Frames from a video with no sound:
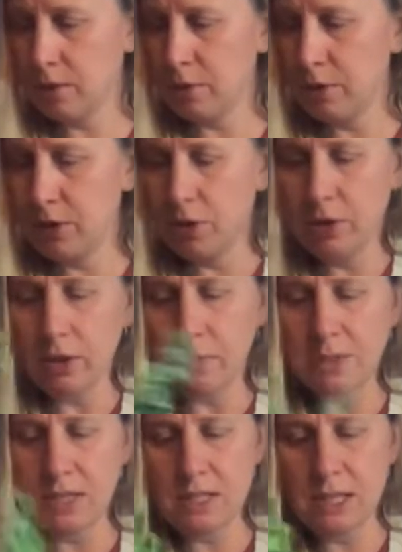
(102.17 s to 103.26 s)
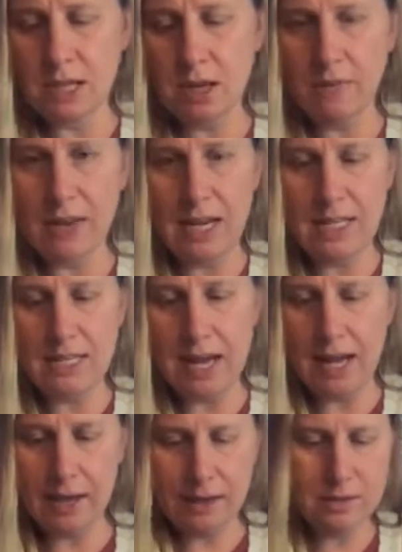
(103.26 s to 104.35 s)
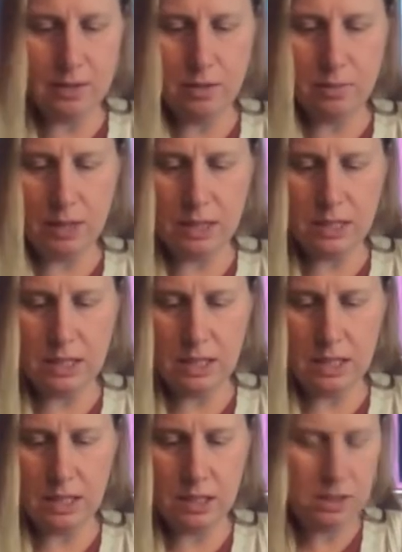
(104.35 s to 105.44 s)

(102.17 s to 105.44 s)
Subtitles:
with the eucalyptus, taking off any tags that you might see